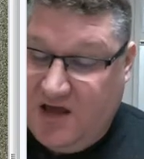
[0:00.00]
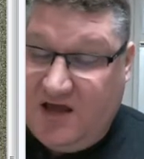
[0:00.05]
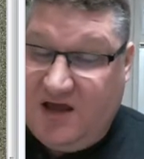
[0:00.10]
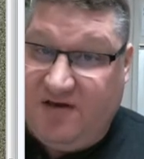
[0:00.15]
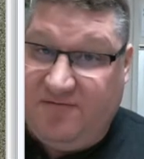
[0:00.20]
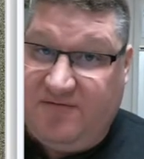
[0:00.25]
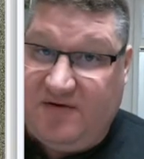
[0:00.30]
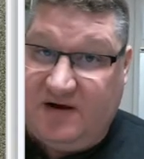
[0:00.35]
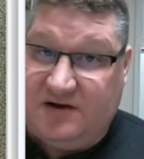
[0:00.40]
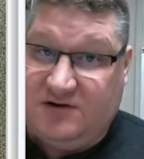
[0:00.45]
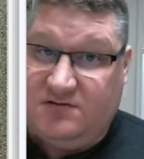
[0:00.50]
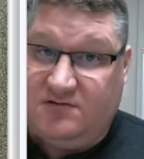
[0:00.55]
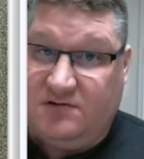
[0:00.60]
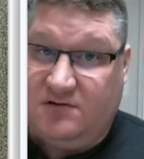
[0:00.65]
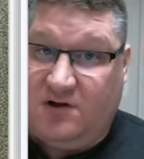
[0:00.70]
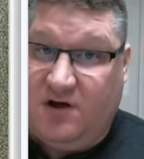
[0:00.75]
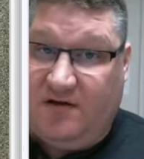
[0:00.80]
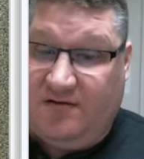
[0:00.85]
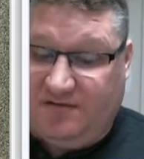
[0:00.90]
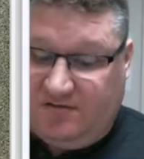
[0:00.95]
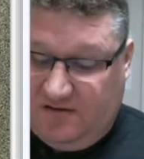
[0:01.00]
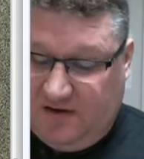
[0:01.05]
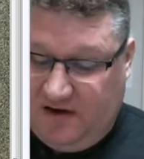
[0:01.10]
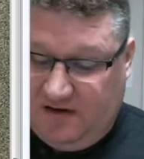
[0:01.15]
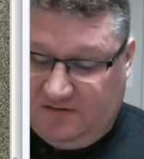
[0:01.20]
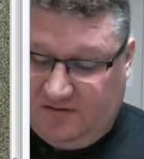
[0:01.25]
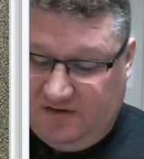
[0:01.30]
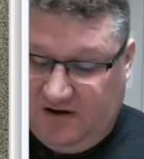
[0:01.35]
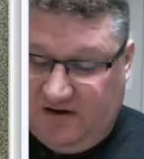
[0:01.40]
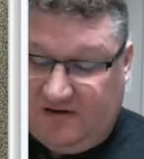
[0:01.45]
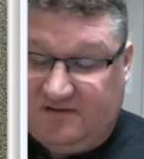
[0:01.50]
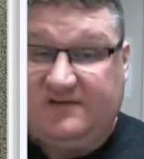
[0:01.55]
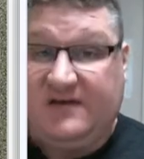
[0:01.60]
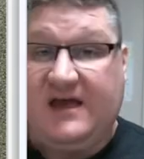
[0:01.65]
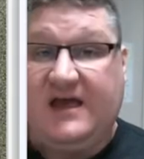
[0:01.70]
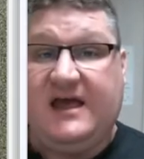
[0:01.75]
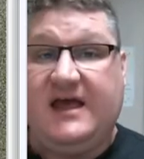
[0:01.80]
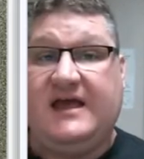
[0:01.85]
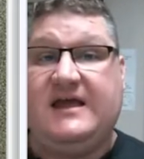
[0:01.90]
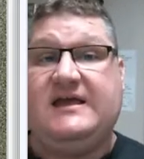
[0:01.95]
If I do the law of sines and I
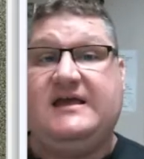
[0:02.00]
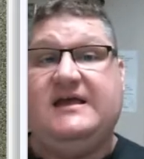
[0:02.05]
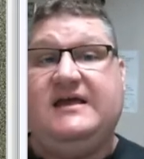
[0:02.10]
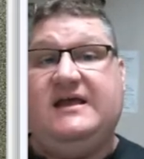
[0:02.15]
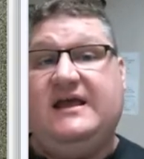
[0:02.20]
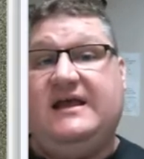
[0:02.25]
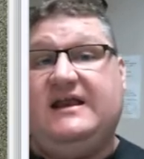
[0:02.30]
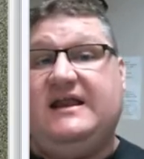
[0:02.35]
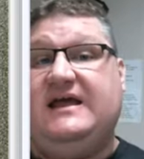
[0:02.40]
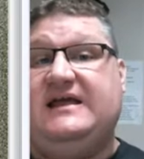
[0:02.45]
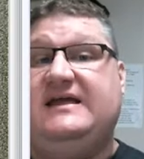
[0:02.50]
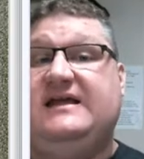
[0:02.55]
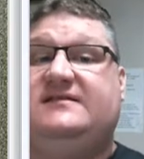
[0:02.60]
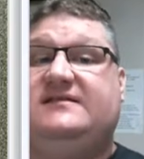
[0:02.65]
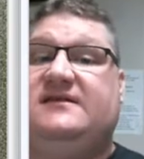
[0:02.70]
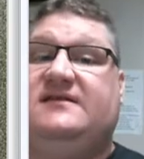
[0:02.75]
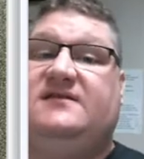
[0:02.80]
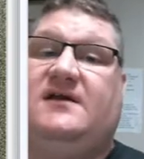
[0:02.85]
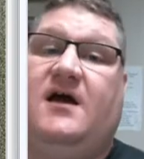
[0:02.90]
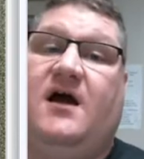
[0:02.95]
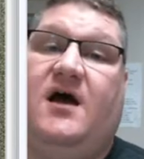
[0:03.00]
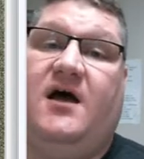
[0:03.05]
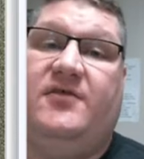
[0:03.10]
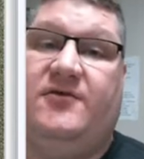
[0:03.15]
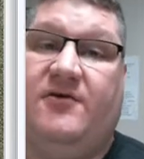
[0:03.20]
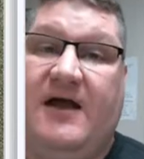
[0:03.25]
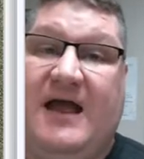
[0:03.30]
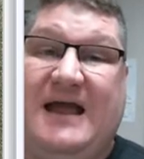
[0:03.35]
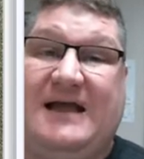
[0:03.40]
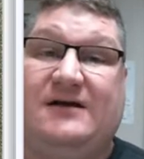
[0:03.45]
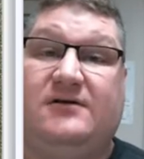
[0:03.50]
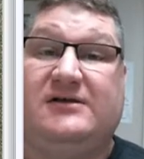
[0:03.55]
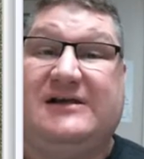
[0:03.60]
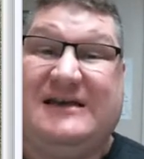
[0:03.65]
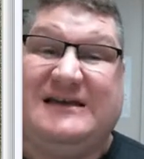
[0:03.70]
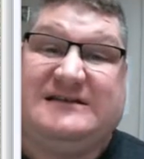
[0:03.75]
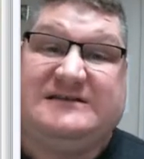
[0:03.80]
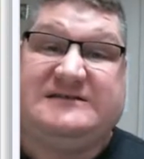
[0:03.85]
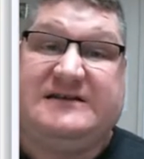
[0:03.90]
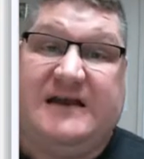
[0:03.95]
say, and I get that the other angle
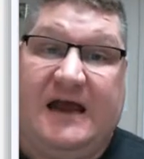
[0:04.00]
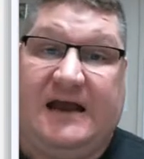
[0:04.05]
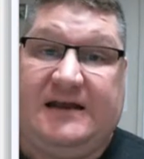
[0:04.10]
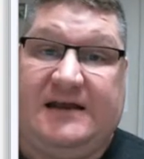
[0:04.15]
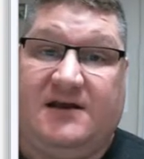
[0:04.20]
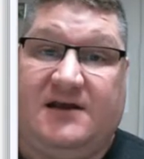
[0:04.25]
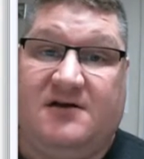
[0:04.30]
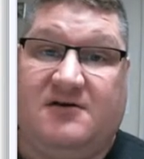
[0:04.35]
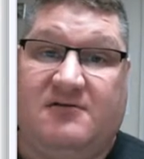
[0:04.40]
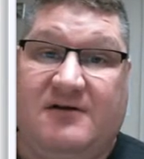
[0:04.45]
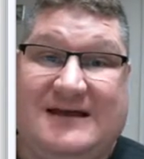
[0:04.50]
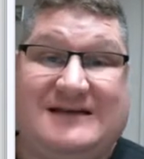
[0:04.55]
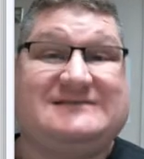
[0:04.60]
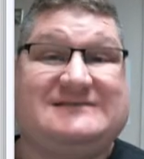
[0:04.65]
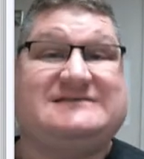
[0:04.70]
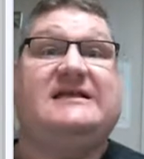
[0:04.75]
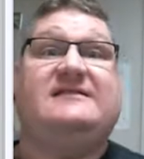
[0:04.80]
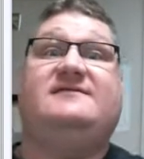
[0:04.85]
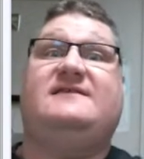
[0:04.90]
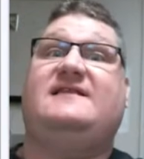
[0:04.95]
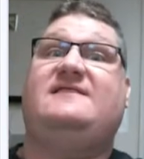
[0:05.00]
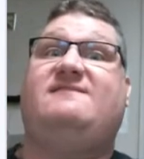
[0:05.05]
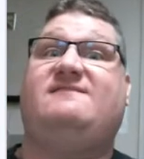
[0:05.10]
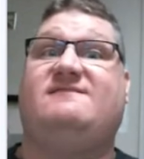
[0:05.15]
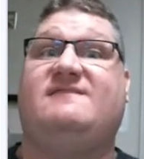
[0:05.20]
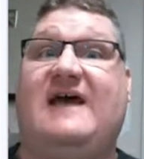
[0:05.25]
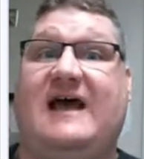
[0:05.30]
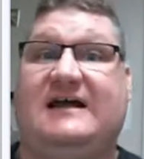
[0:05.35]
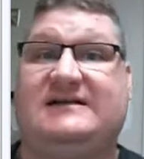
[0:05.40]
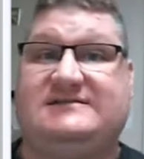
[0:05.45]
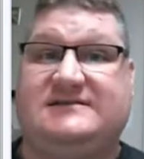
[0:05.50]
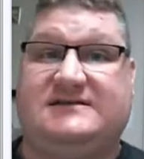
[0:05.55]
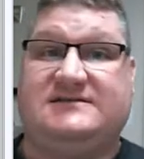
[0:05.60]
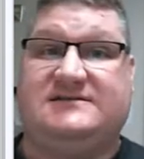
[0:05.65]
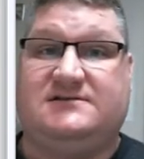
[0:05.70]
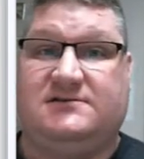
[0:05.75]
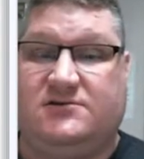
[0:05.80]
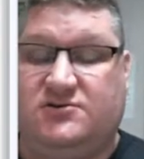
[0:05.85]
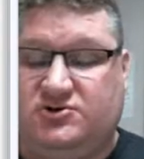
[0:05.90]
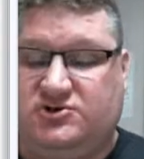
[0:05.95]
is 90 degrees, then that's a
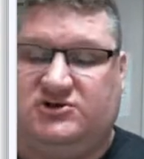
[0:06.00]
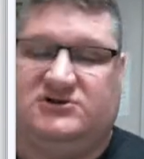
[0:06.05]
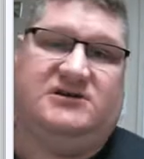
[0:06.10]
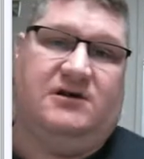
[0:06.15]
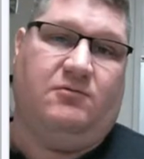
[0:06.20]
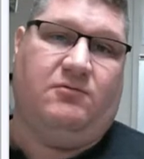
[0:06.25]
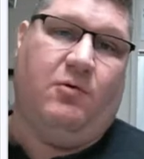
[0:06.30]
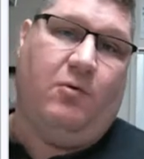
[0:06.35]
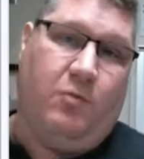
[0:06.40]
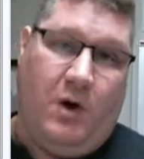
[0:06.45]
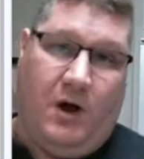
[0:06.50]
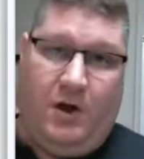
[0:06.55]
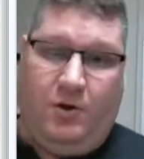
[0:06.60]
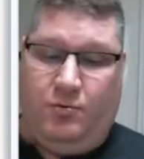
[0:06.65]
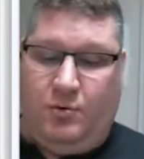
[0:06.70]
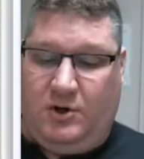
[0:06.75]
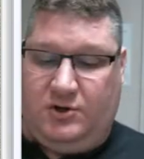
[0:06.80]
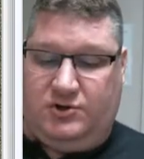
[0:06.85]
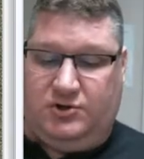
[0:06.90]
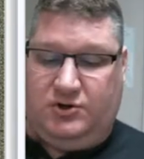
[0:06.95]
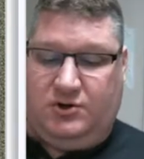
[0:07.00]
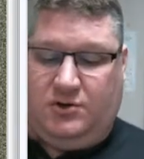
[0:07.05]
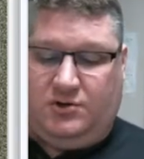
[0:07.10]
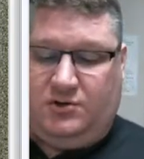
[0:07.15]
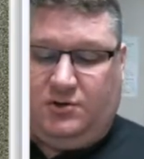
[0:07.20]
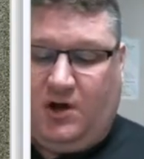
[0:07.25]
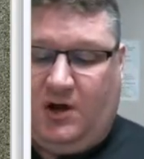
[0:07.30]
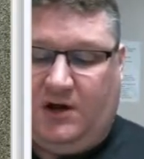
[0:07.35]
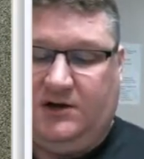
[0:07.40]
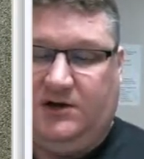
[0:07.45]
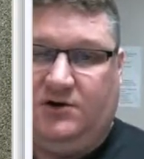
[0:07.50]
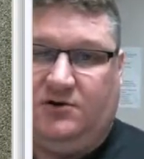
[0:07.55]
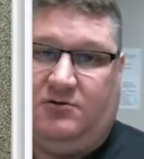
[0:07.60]
solution. I say, well, why wasn't it a 90